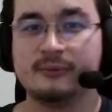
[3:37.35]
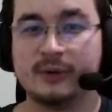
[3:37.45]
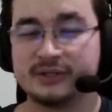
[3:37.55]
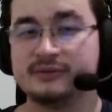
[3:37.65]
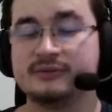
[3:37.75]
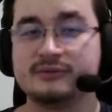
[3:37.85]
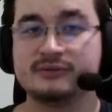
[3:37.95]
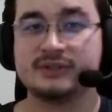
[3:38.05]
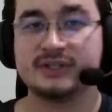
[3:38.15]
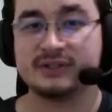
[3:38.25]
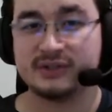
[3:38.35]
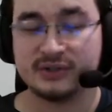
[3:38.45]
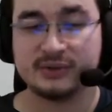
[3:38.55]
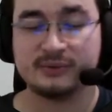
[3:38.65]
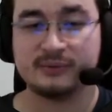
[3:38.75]
what you
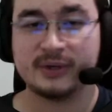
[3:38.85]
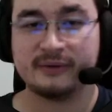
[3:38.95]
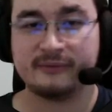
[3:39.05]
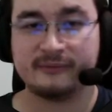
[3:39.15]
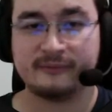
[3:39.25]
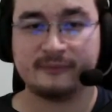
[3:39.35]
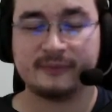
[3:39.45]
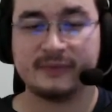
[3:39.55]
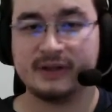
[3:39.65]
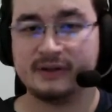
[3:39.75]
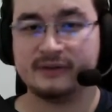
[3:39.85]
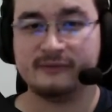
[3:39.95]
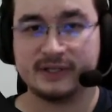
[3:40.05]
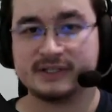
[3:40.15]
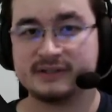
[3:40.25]
do with
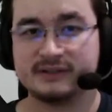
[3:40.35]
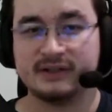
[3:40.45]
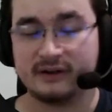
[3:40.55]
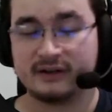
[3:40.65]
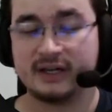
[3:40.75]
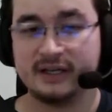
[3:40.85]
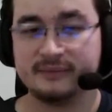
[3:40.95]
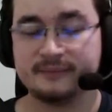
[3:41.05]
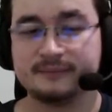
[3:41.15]
Vite directly,